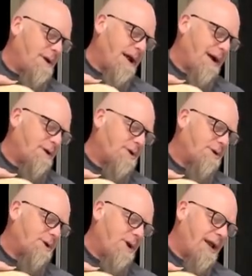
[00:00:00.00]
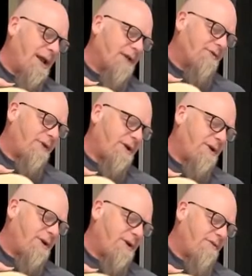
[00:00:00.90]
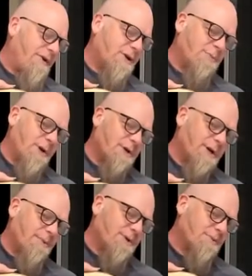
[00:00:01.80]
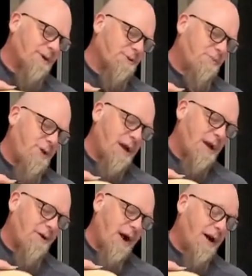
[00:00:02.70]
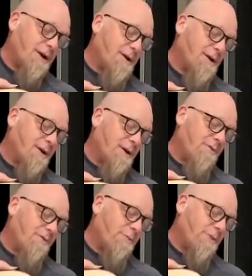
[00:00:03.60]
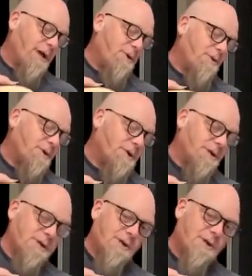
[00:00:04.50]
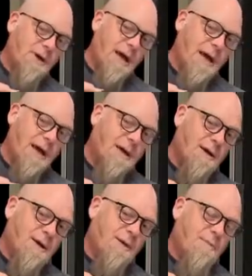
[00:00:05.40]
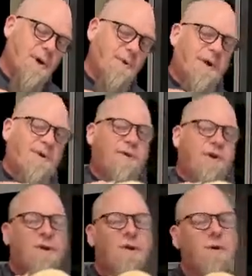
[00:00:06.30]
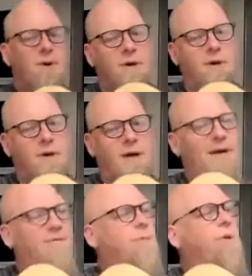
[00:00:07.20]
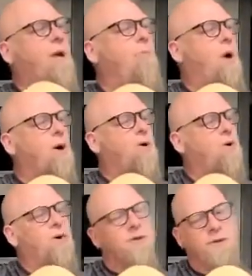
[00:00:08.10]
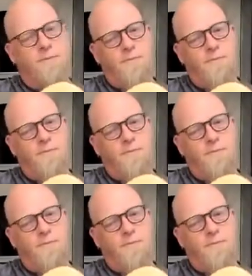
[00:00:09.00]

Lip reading: down close to their index finger and their fingers bunched up. This works pretty great for playing chords. This is okay. But whenever you have to play bar chords,